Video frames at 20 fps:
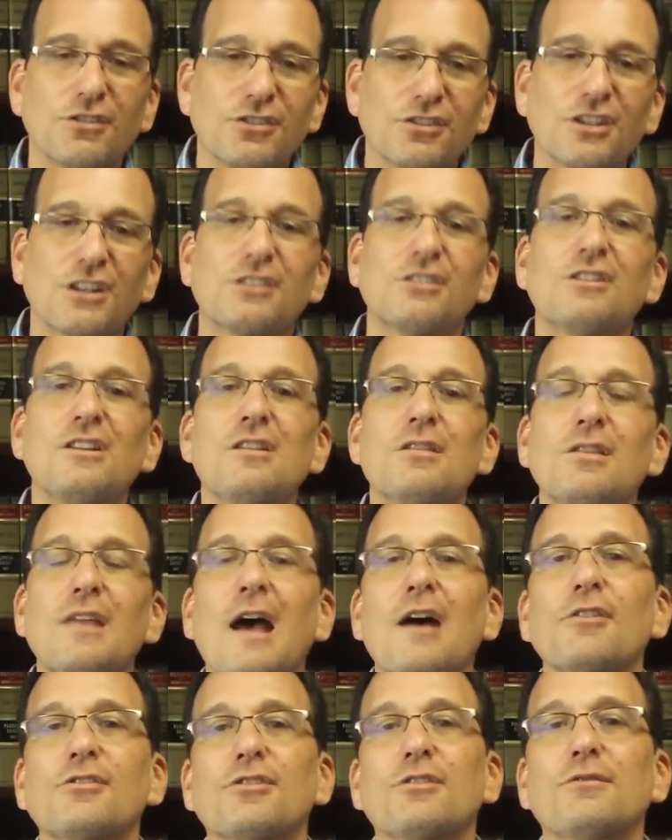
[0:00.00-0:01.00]

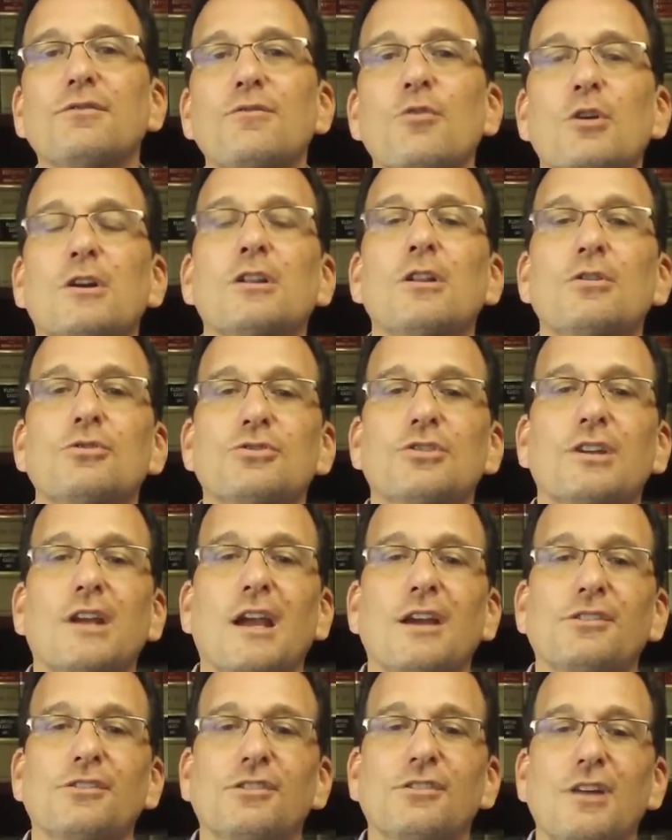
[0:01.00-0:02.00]
60,000 foreclosure
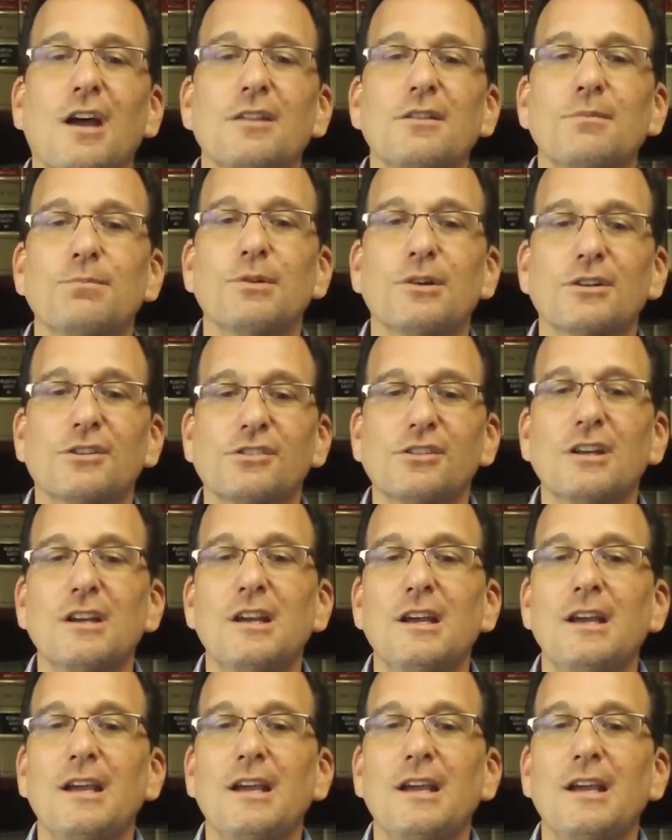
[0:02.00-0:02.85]
cases on the books,